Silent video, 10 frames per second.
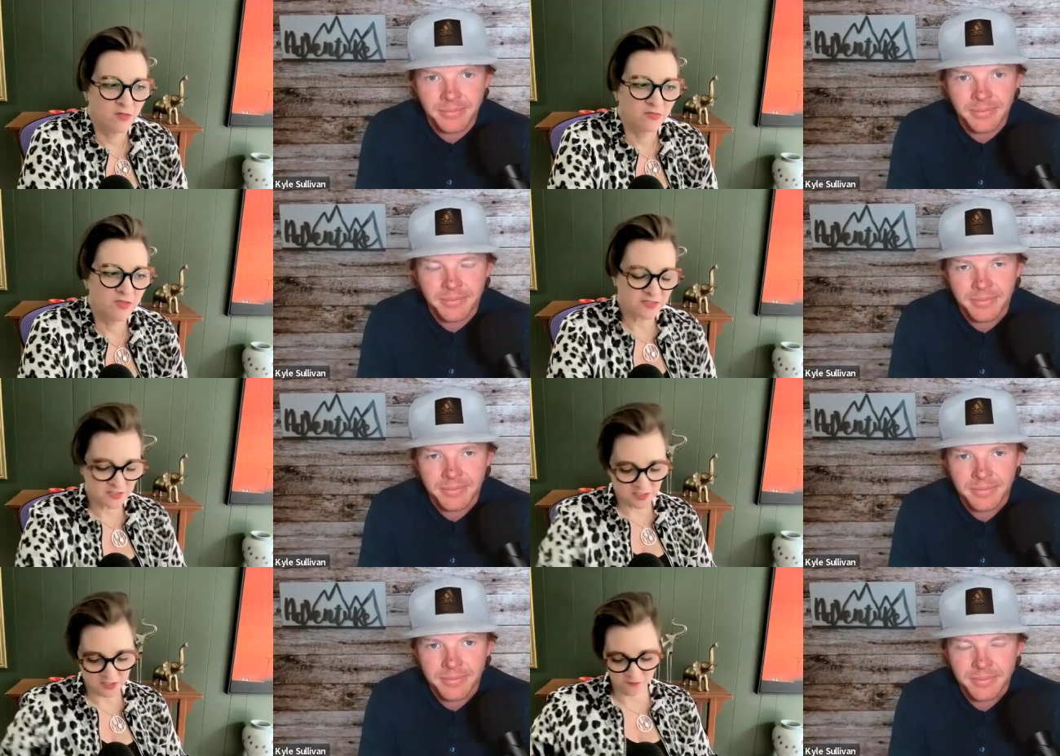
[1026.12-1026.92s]
Speaker 1: that's
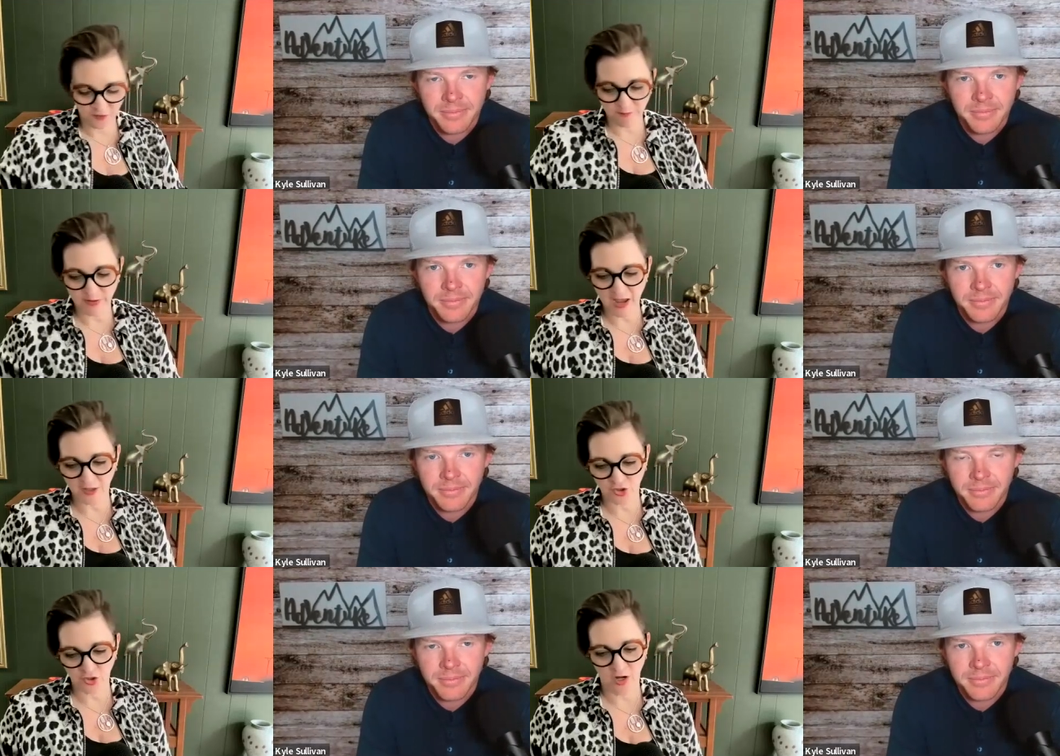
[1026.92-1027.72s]
a different
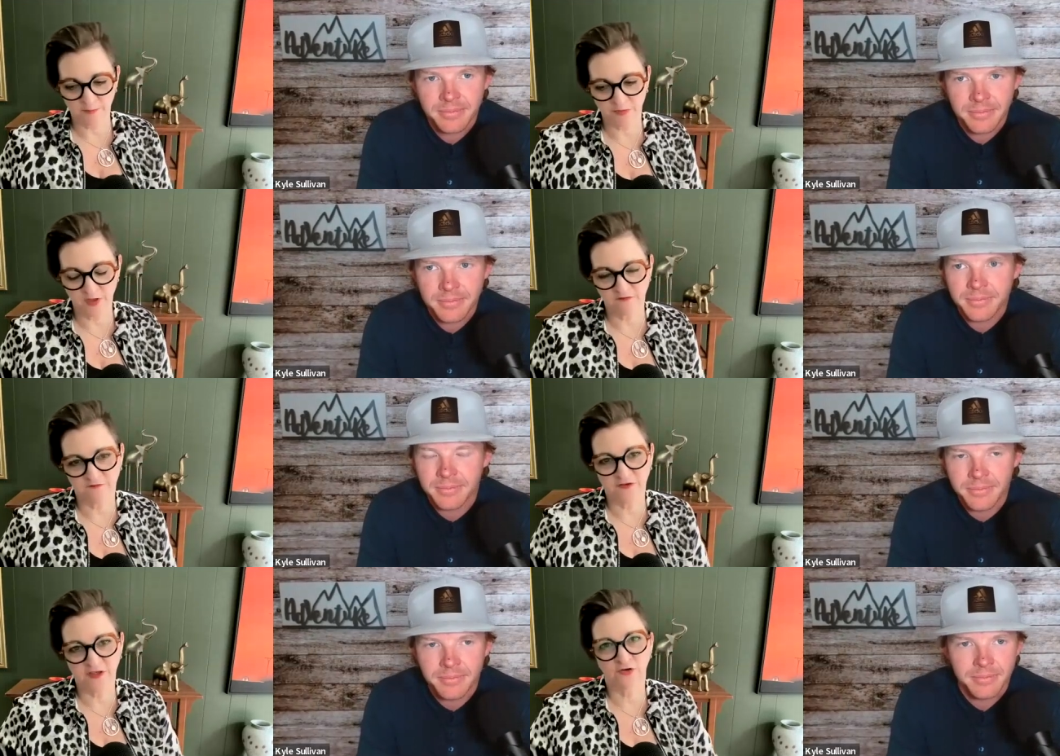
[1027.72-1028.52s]
backdrop than
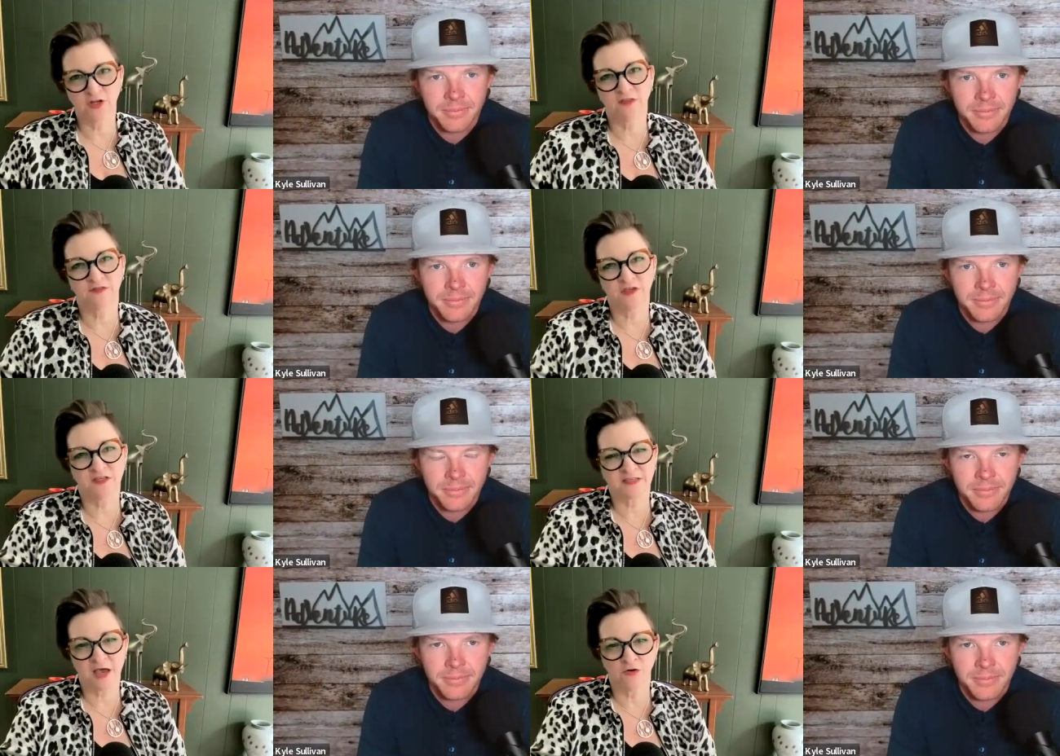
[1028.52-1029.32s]
mm. figuring
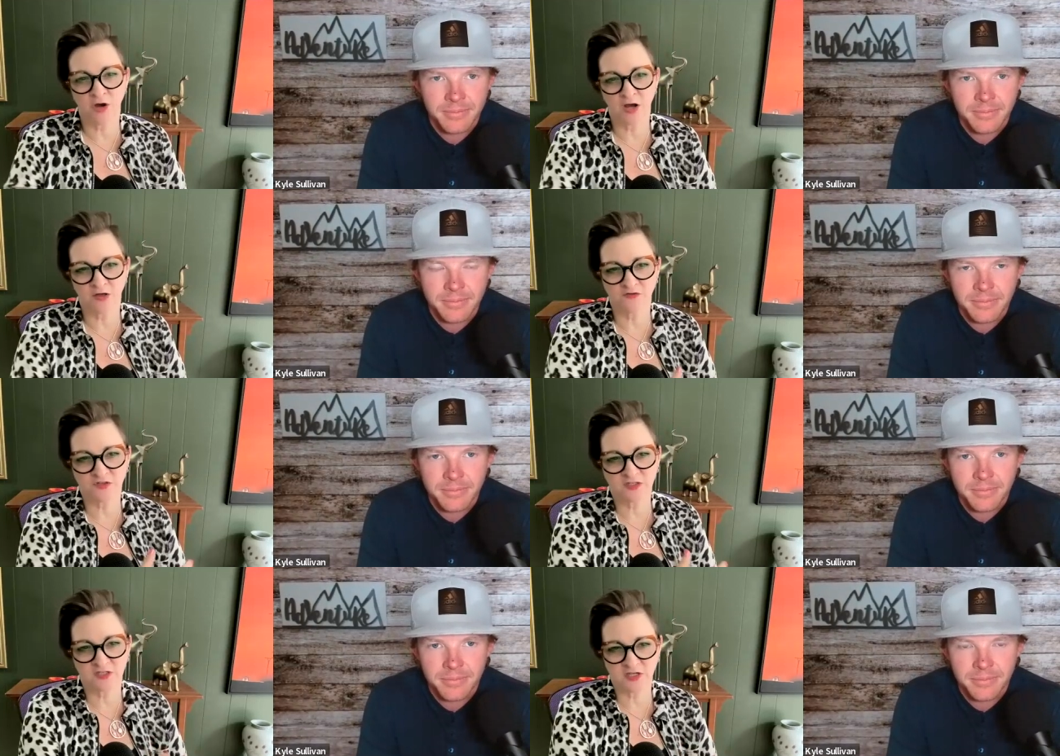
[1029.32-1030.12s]
things out out of
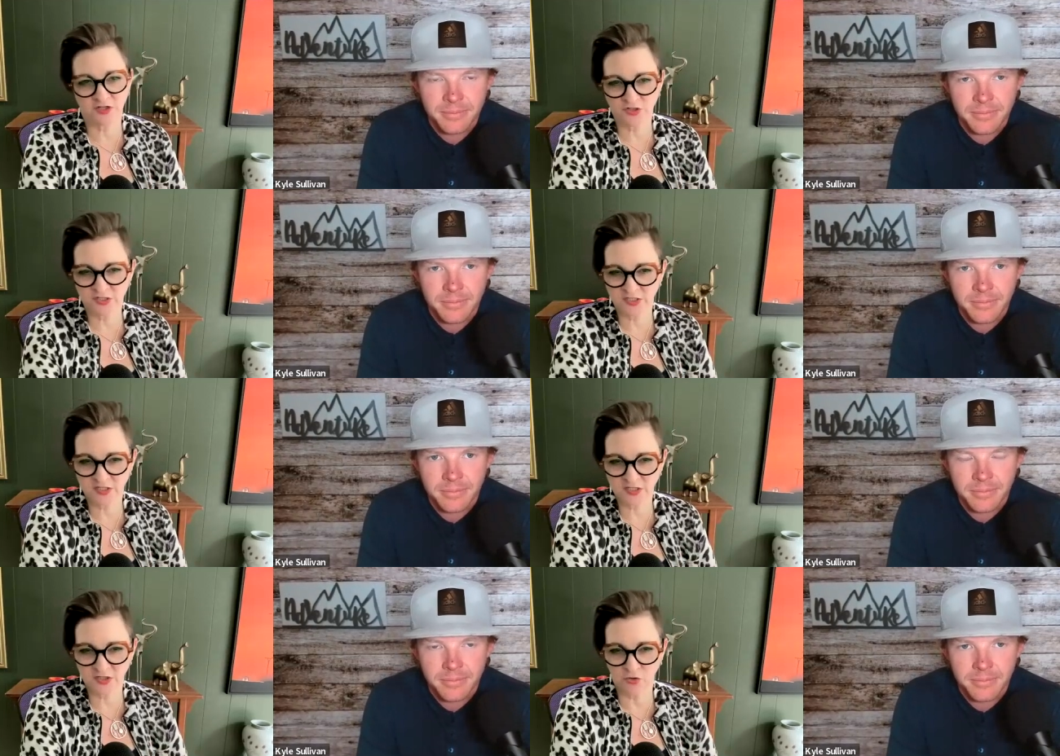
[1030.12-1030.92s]

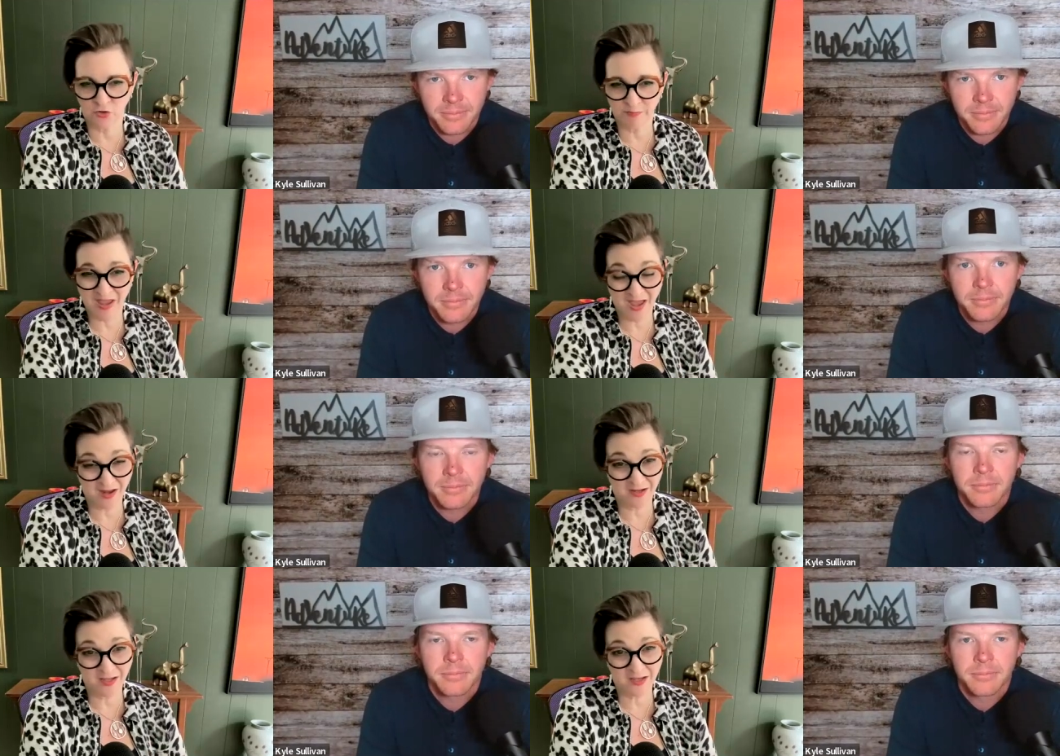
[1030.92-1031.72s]
scarcity or
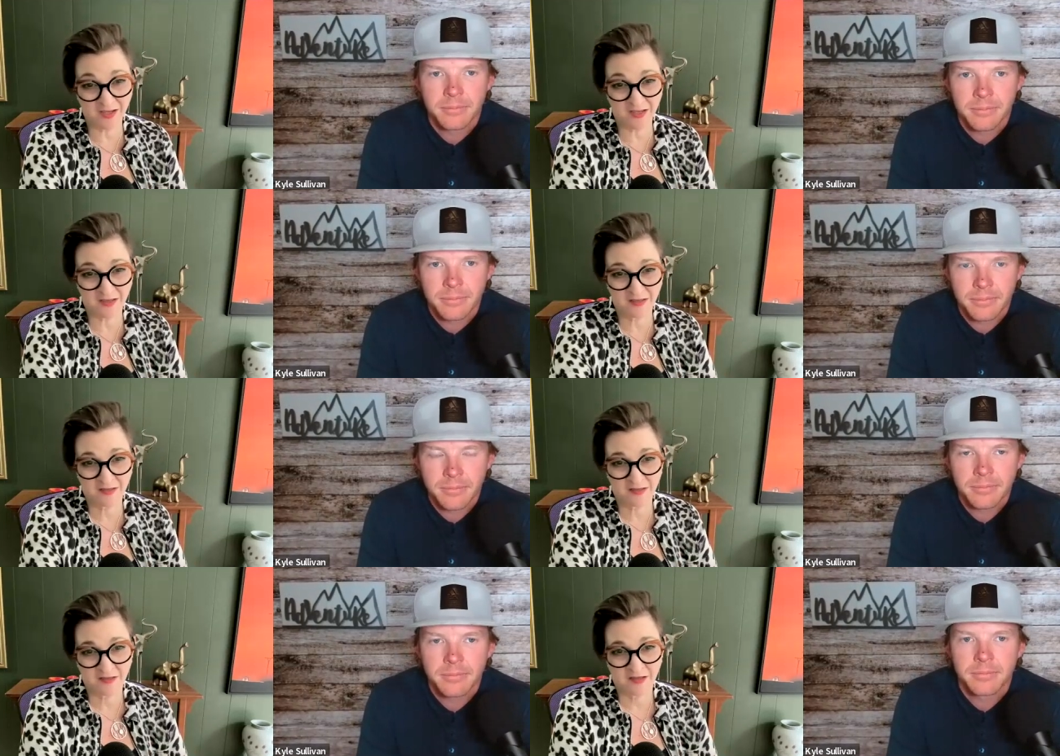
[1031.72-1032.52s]
panic.
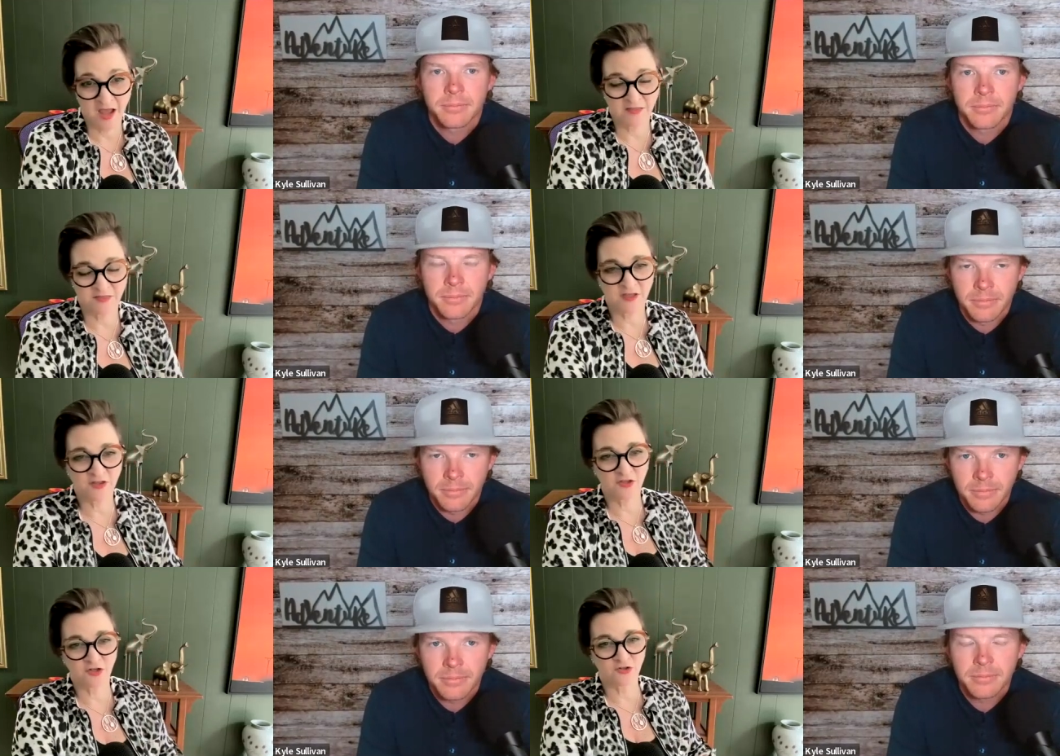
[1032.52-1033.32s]
I mm.
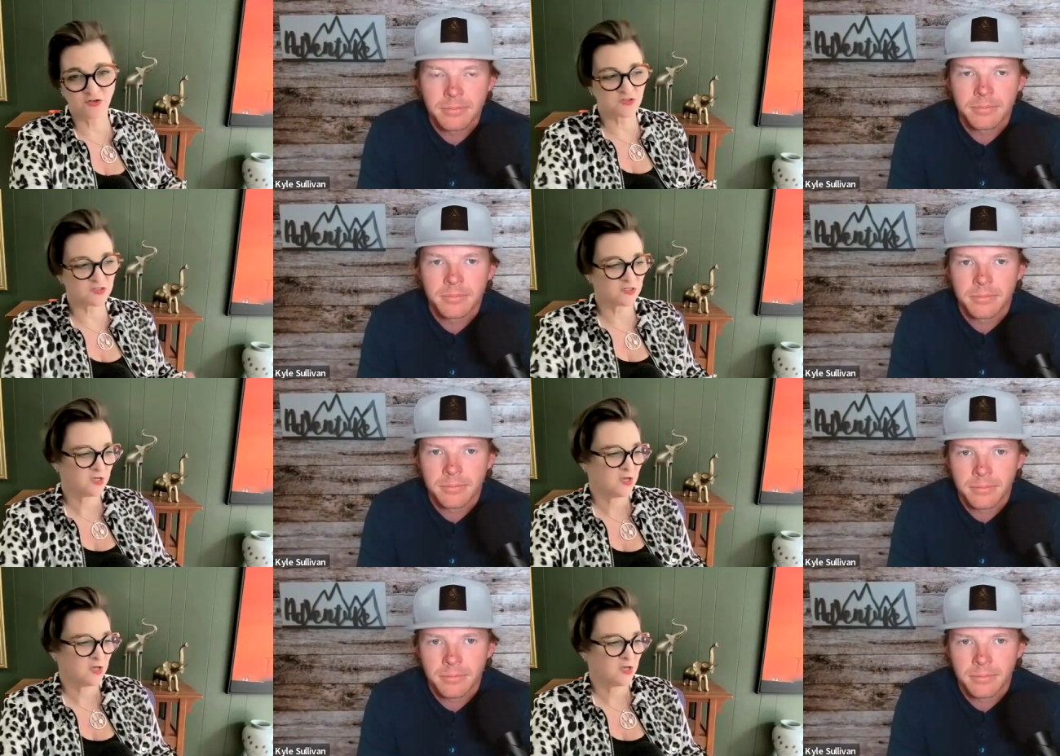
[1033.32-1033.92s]
think there's